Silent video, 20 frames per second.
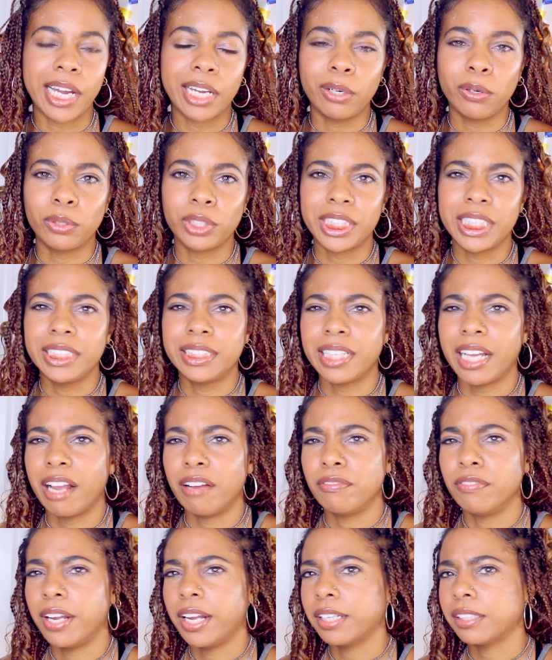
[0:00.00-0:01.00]
I don't need to
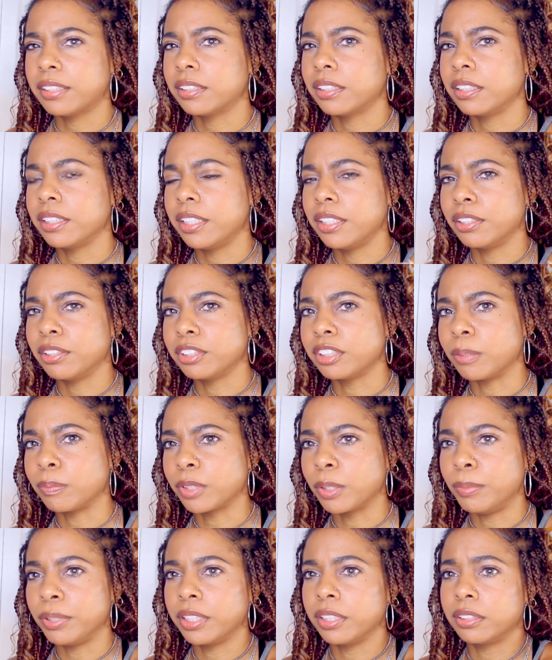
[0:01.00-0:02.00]
have Vaseline or
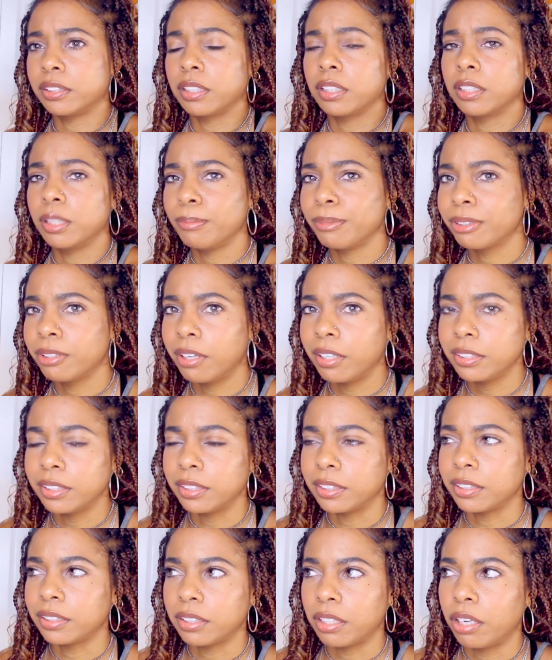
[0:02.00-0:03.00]
something because the lip gloss
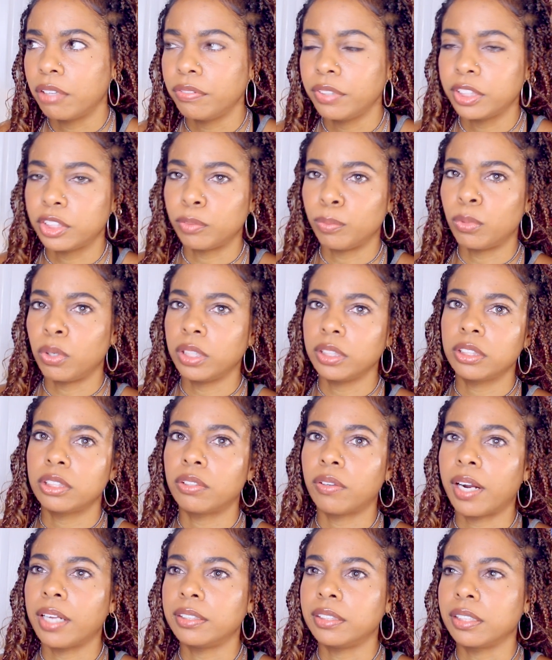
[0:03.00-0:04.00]
itself is
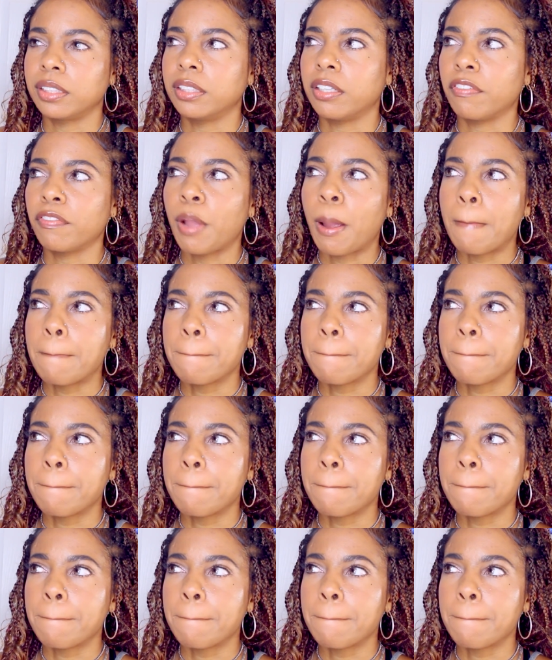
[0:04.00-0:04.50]
moisturizing enough.